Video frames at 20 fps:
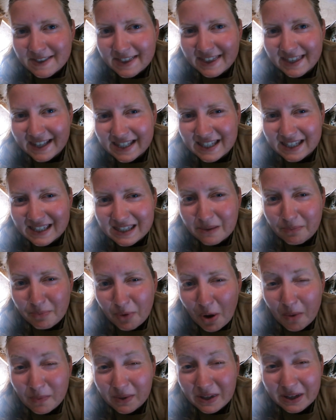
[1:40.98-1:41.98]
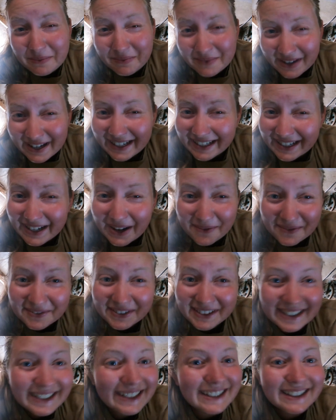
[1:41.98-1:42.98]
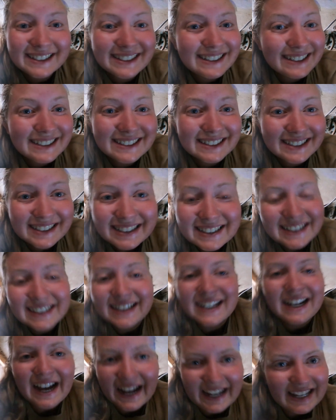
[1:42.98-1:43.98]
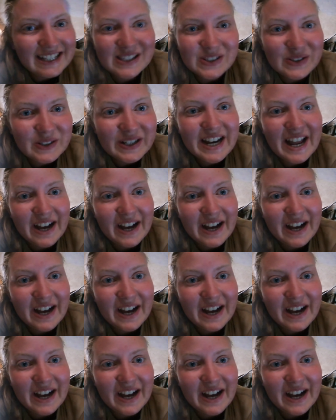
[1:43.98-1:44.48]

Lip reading: this is the problem, and hopefully I can sort it